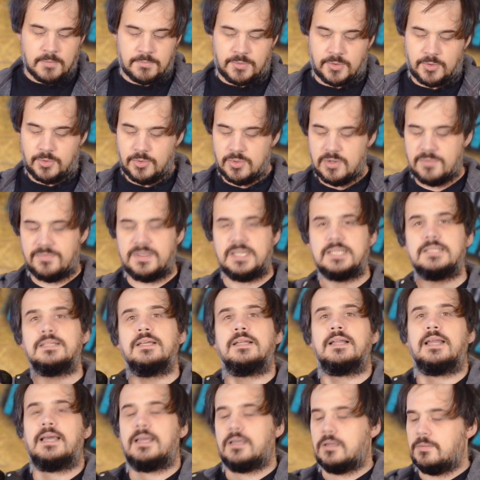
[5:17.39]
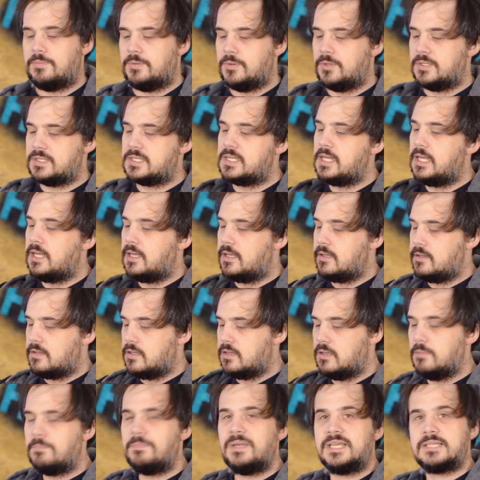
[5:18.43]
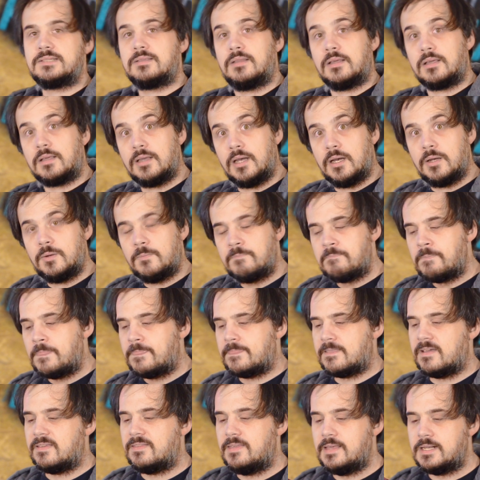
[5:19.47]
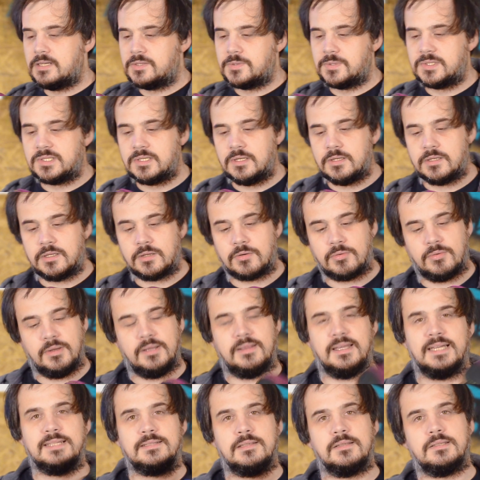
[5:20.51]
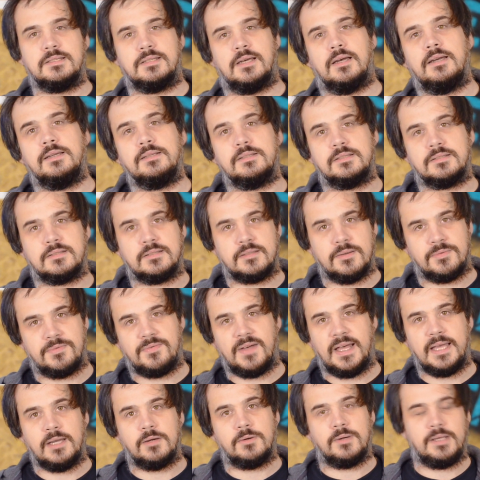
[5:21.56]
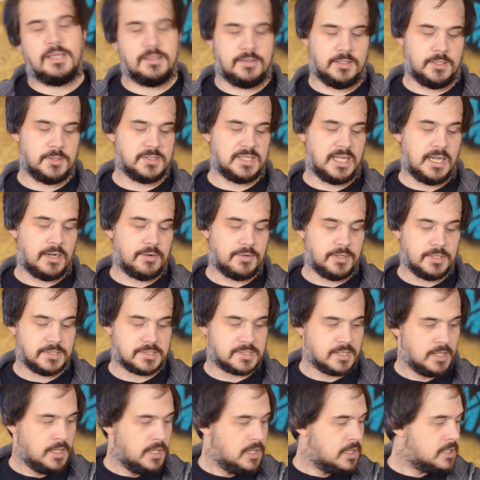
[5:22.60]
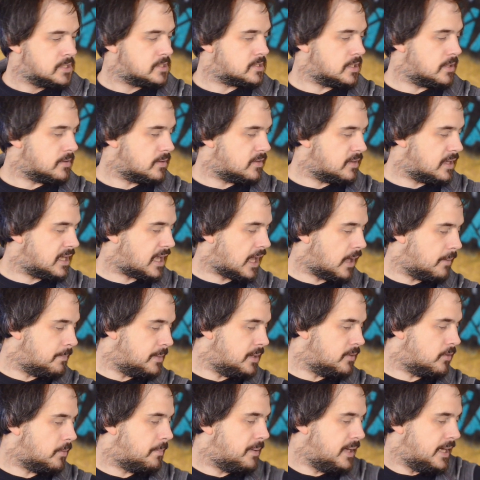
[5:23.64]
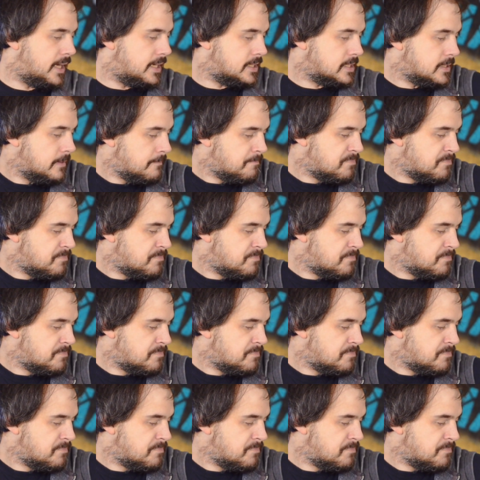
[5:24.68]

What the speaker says: All of these little anchor points here are the bits that go. And I think to a certain degree they're designed to fail in those areas so that they can be repaired.